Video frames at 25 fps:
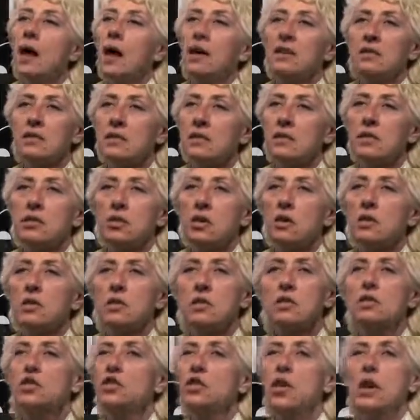That's
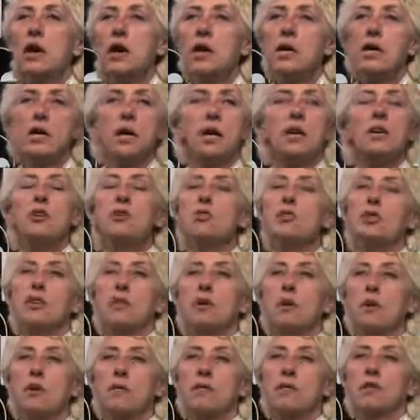just a giant energy
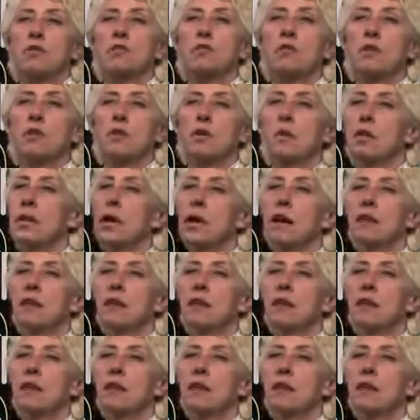harvester, guys.